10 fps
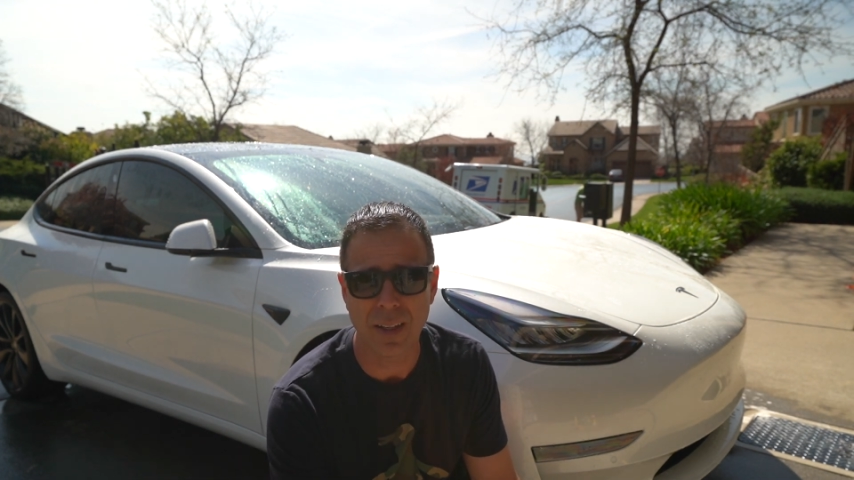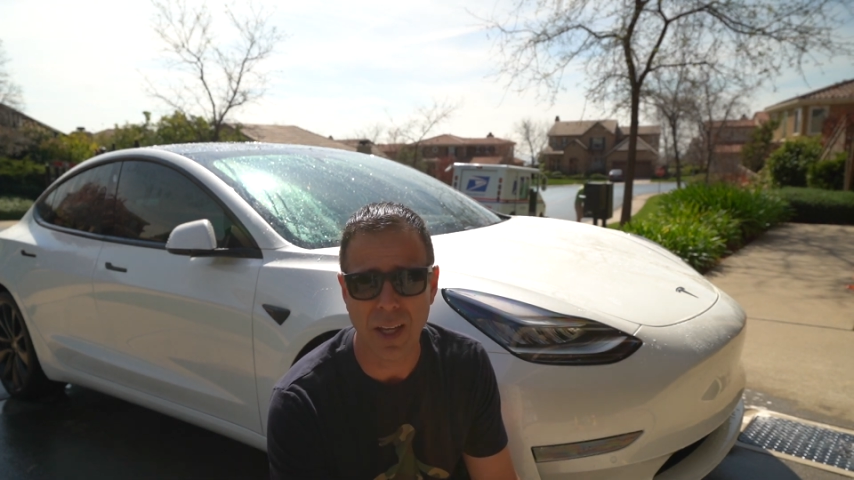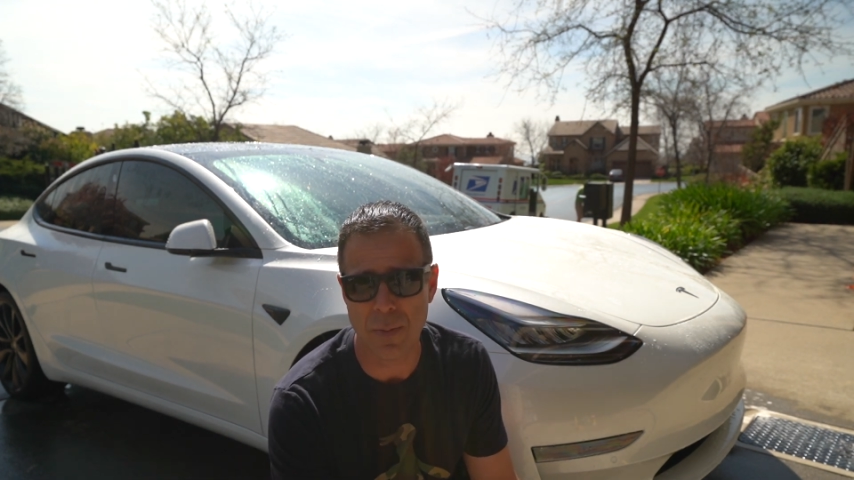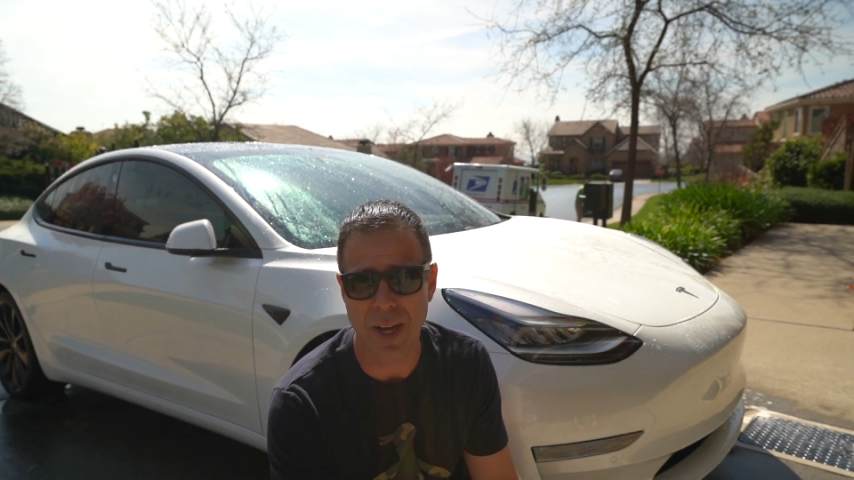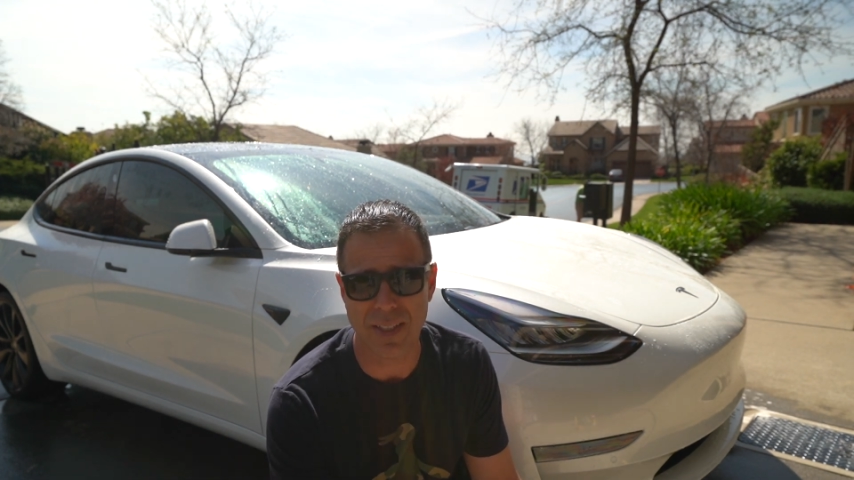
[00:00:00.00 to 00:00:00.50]

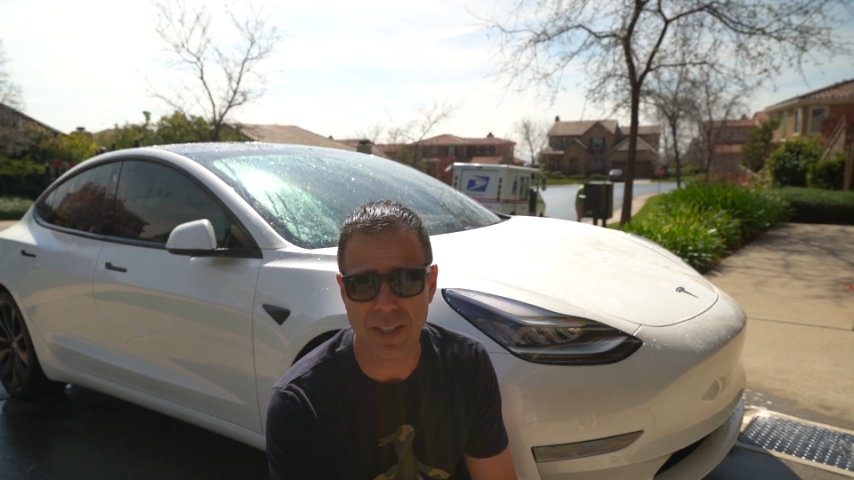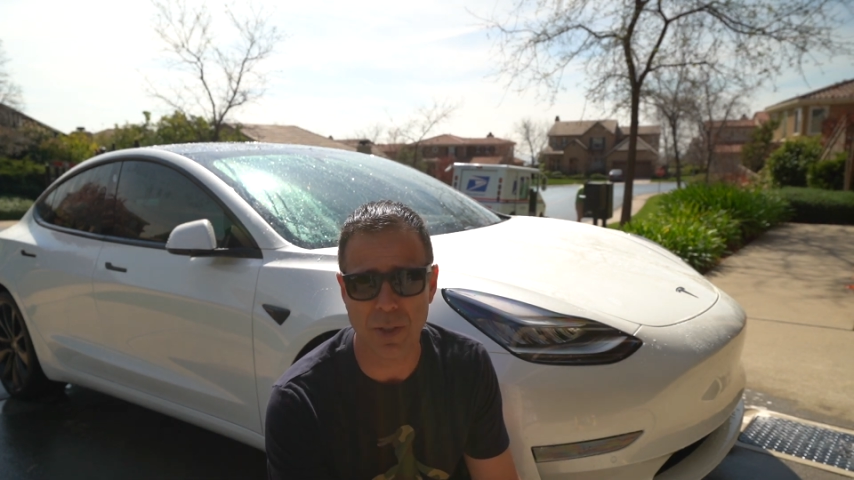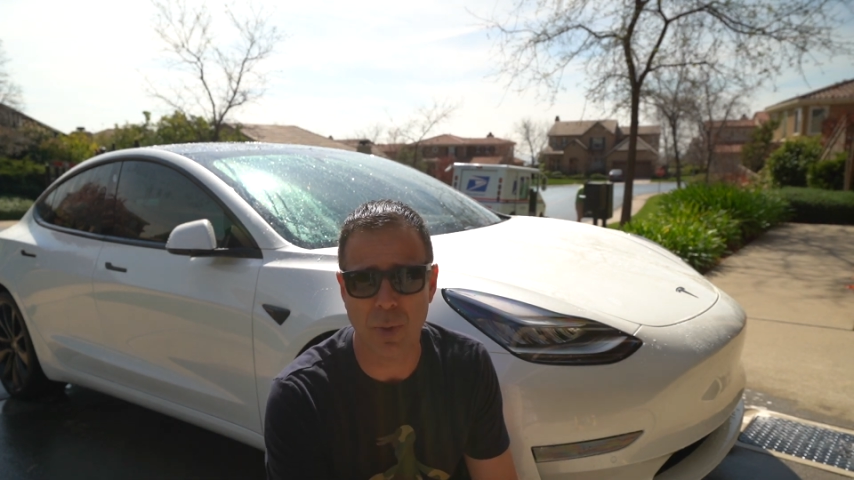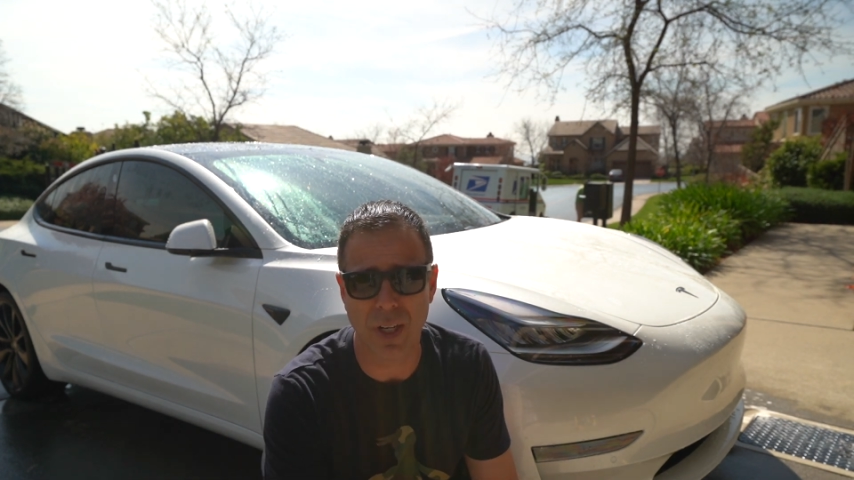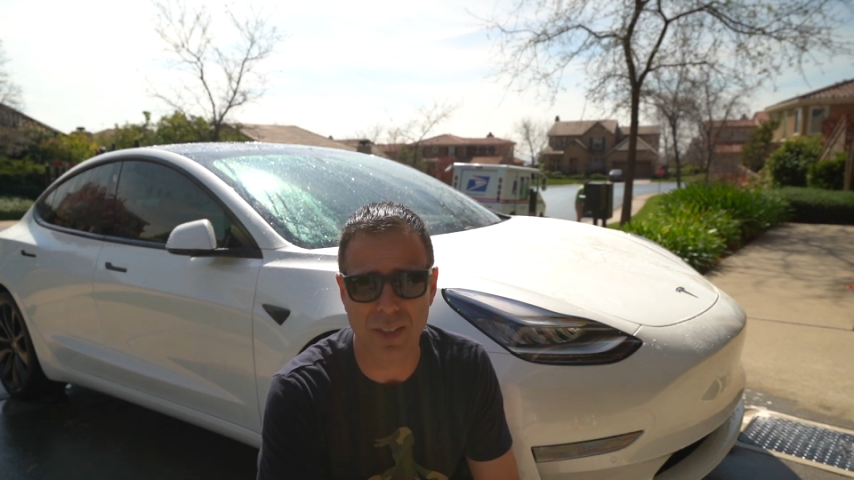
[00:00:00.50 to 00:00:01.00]
in my
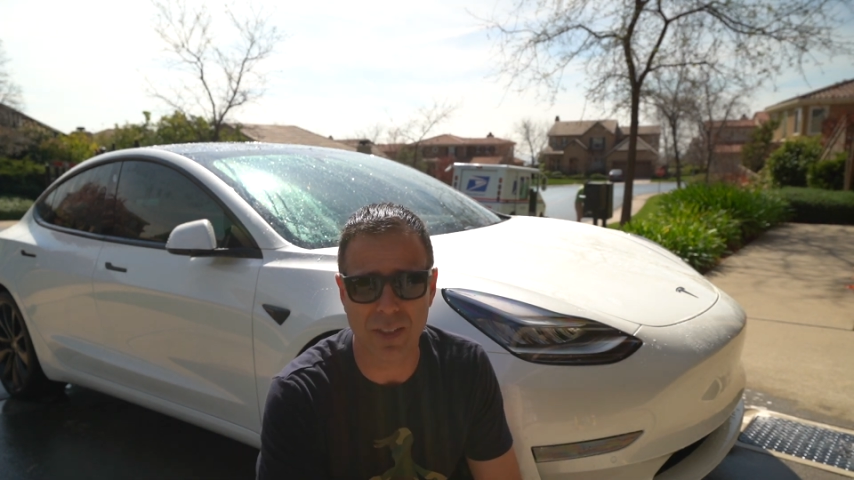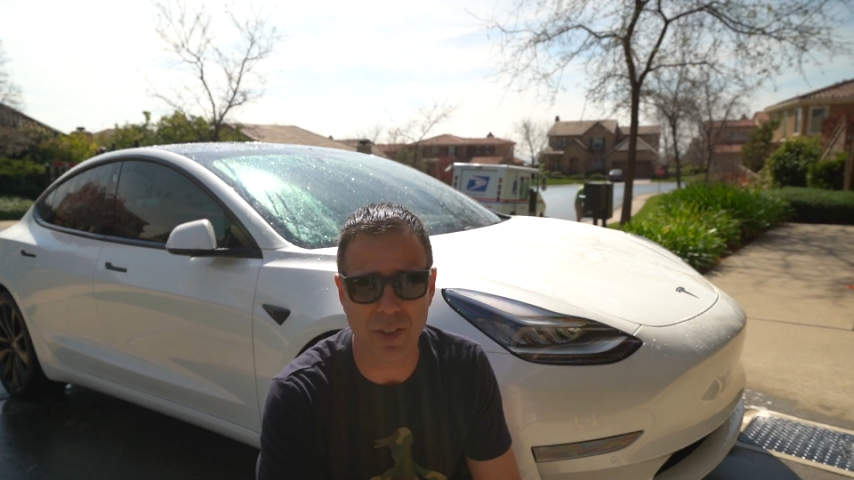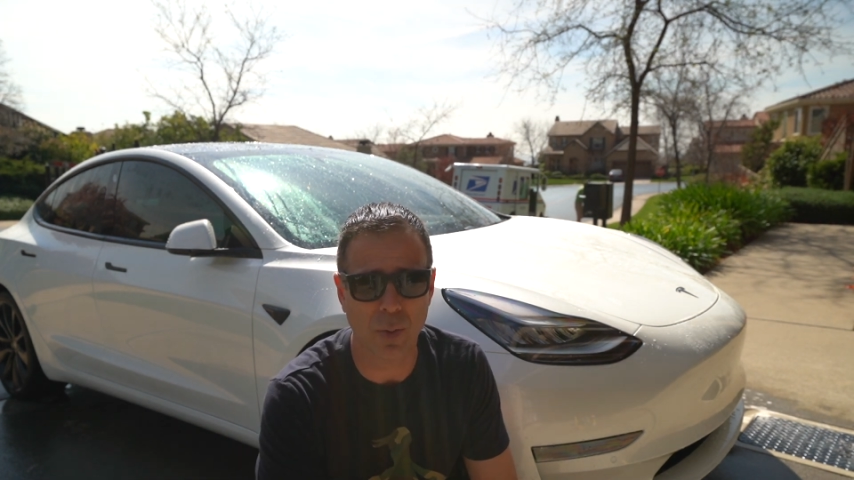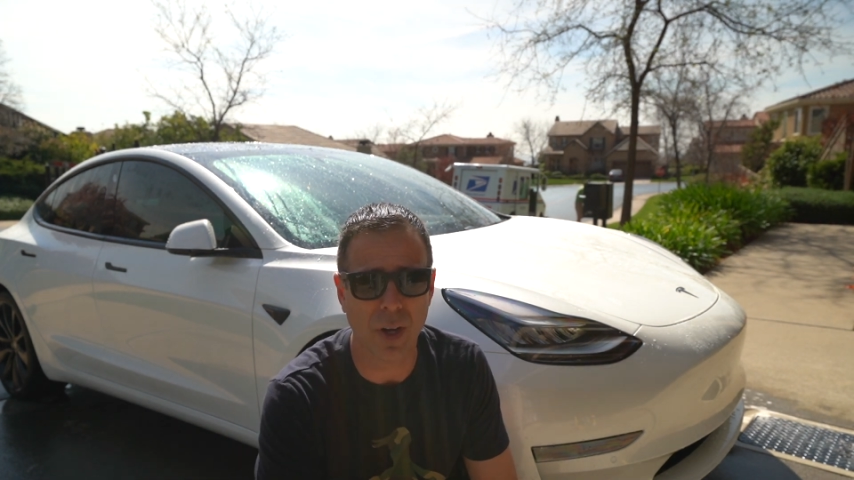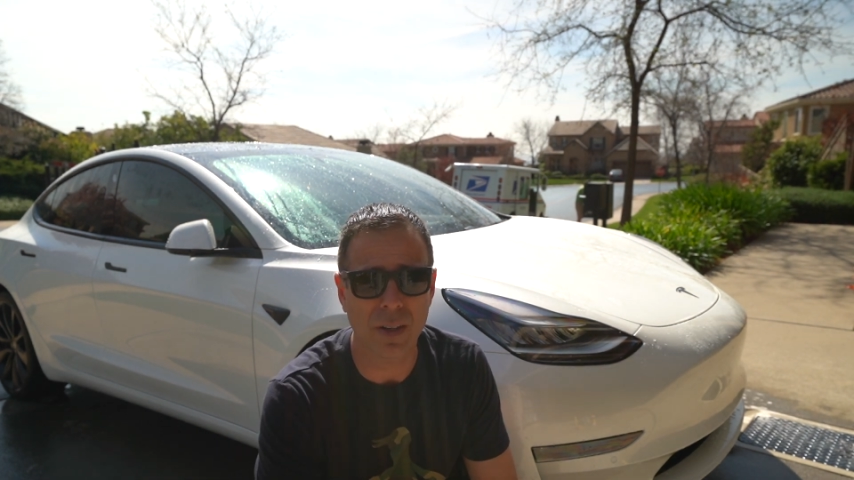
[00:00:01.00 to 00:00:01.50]
decision process
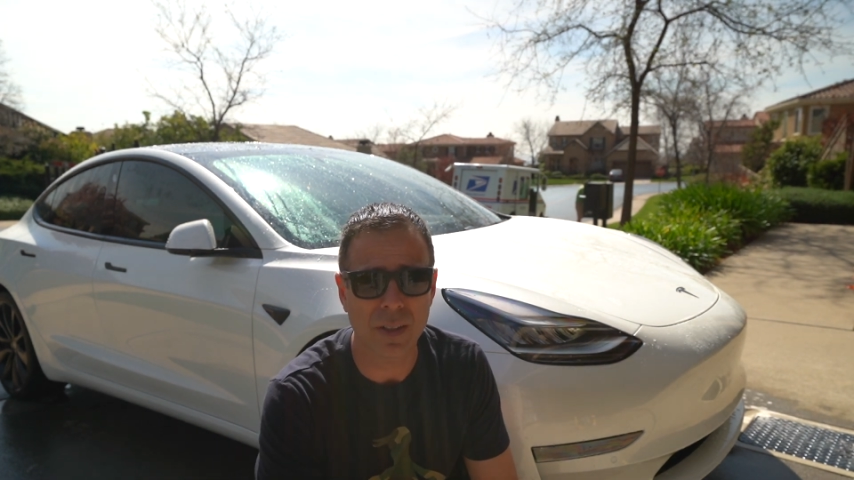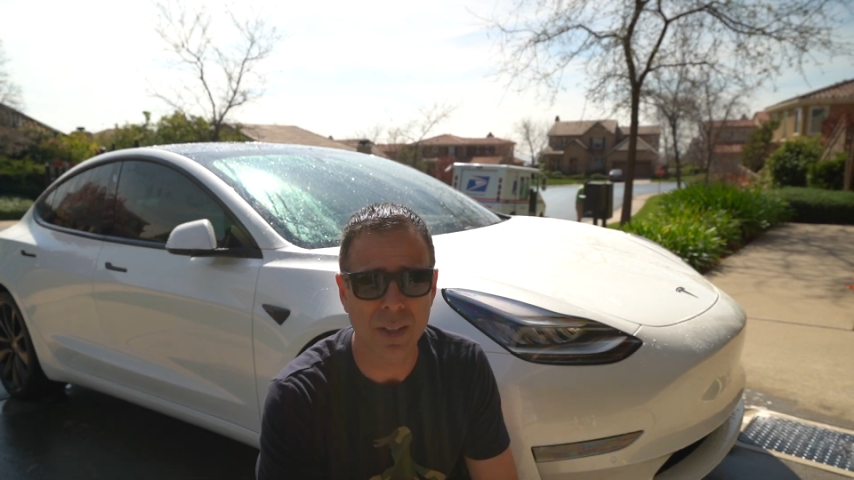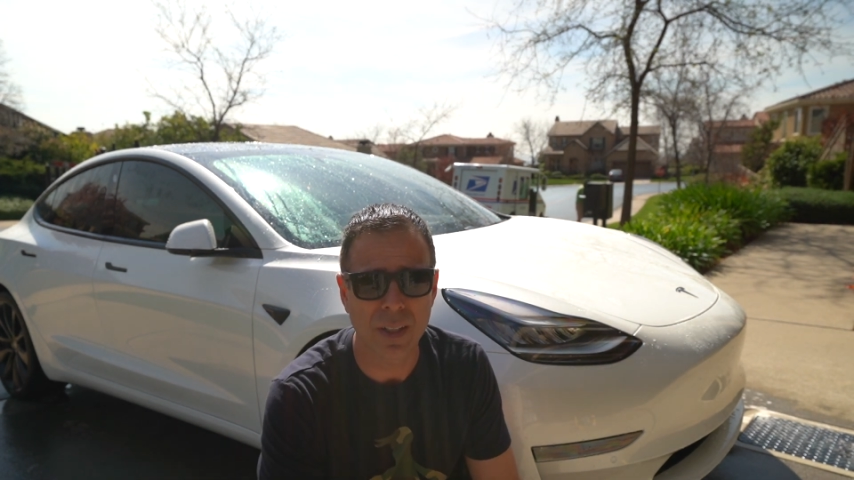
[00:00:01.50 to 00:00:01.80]
as well.